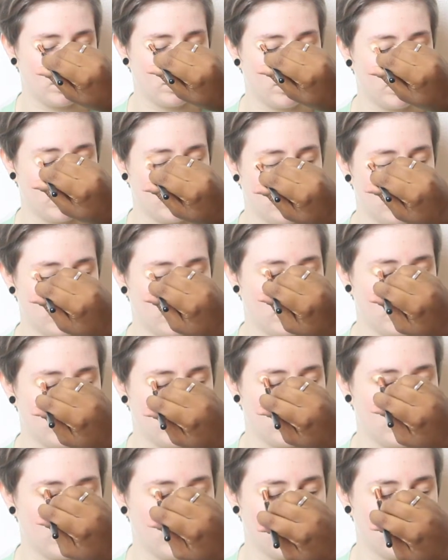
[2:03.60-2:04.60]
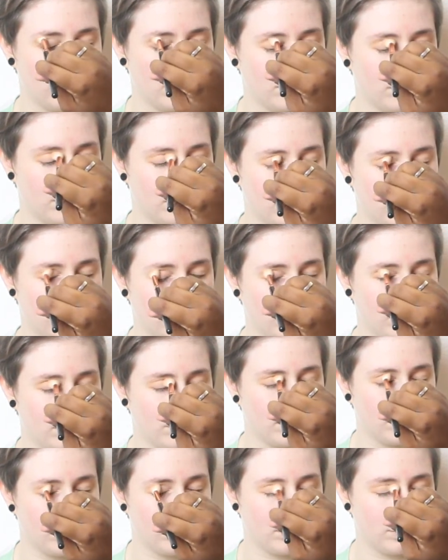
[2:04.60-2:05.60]
And you know, and when things are limited
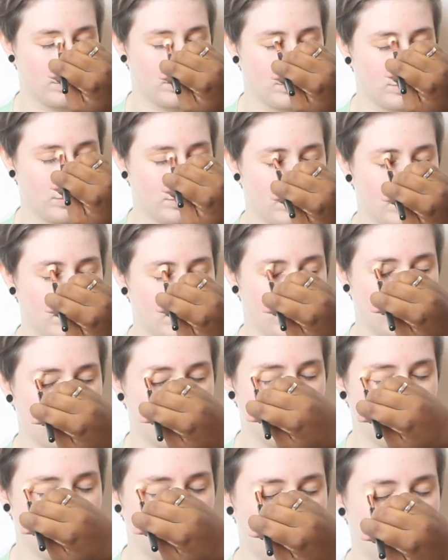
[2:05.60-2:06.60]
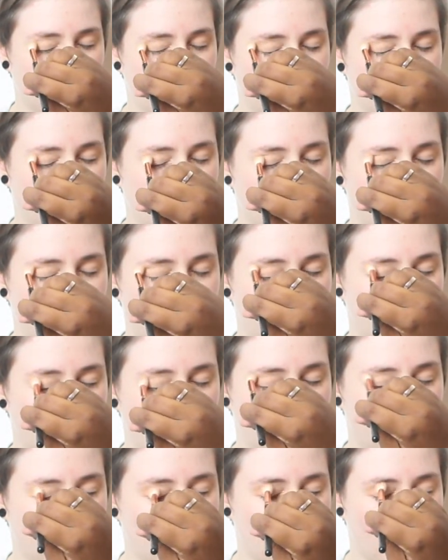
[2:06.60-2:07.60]
edition means it's not going to be there
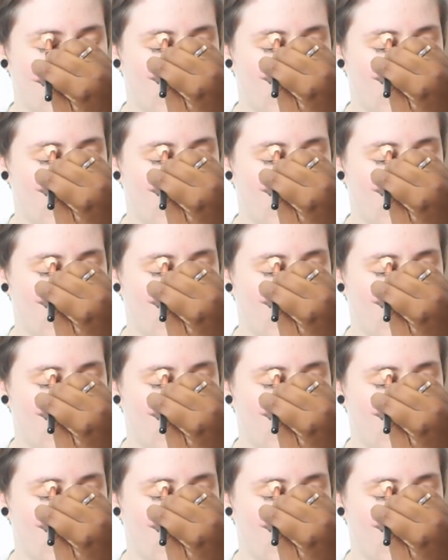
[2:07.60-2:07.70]
anymore.